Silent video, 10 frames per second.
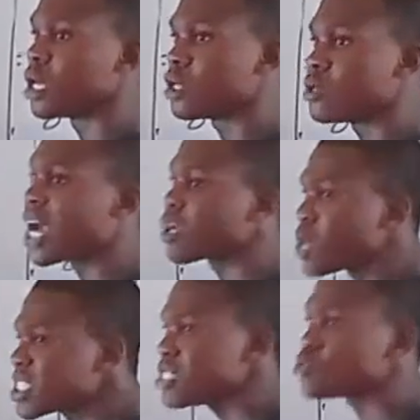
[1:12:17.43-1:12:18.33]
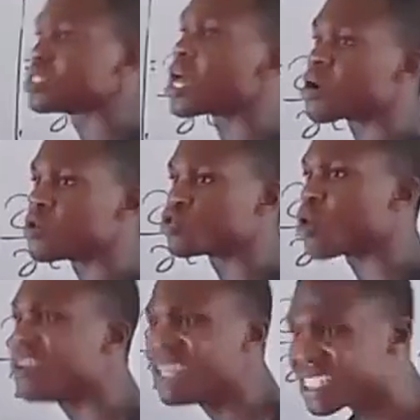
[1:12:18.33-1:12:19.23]
You are equating it to 0. So
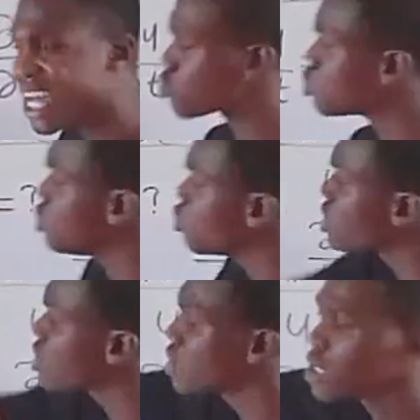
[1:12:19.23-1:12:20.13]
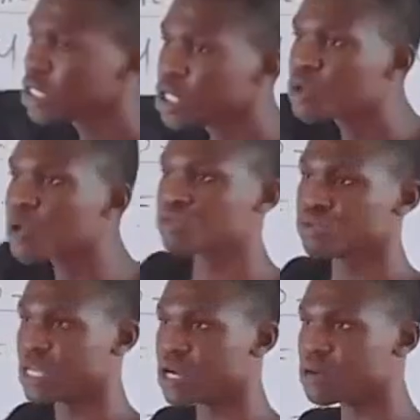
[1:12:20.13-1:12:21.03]
let's start with 1 equals to
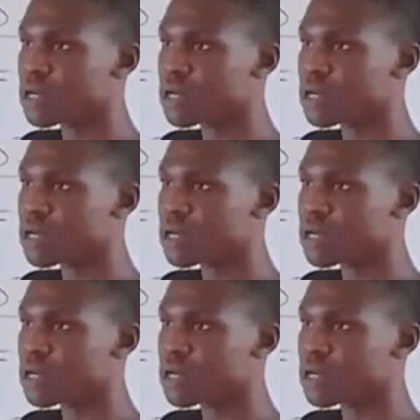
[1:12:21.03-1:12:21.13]
0.